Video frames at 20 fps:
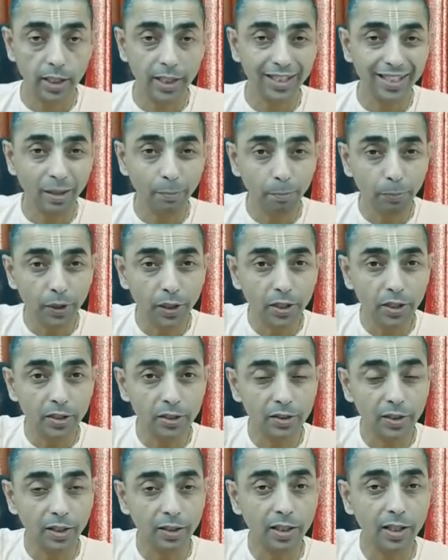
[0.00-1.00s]
it
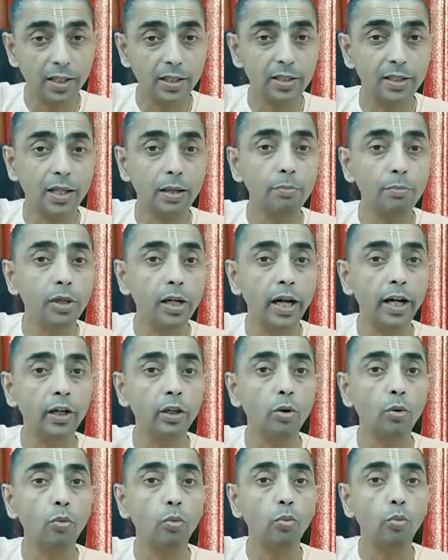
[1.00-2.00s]
appears that there is some
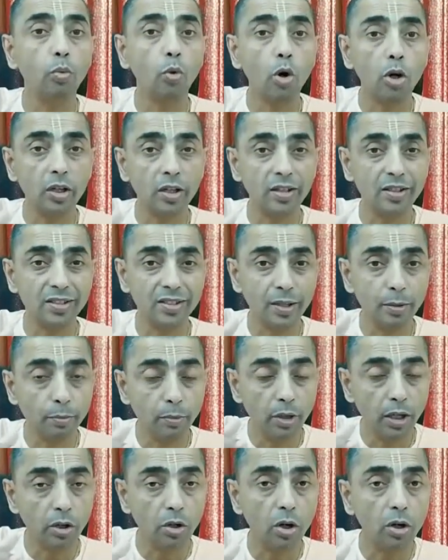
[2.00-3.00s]
kind of water
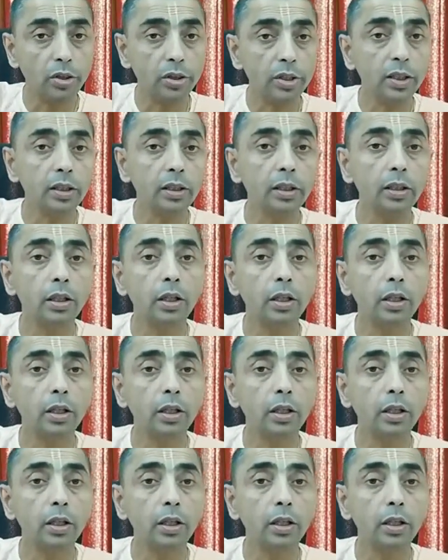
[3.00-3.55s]
simmering on the